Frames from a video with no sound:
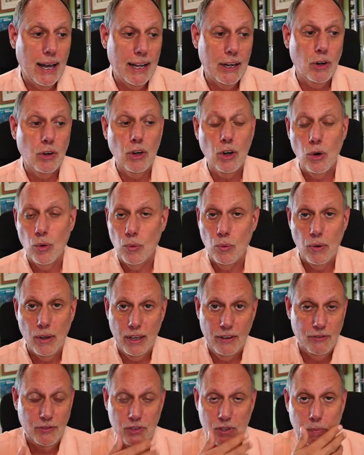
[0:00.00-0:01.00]
I don't know
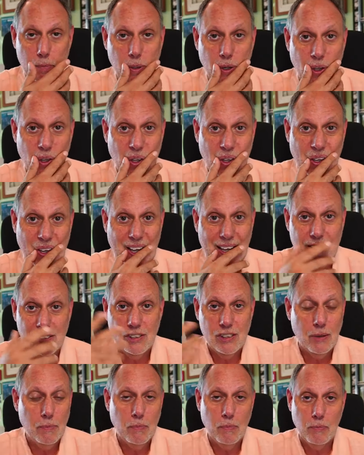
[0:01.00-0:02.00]
if somebody has
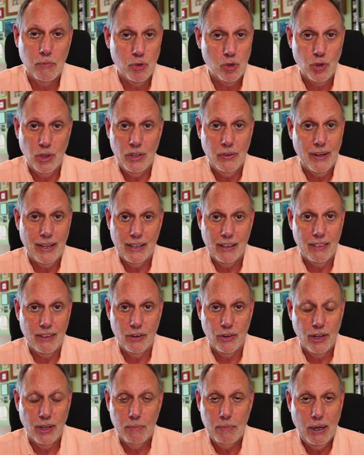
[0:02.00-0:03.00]
some screenwriting
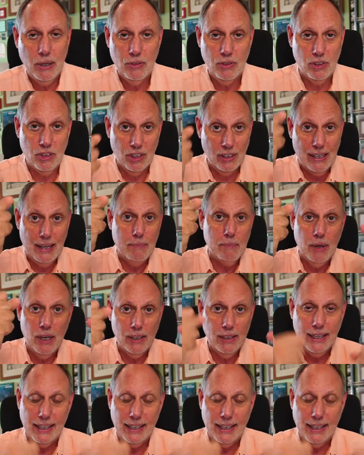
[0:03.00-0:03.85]
theory about dilemma,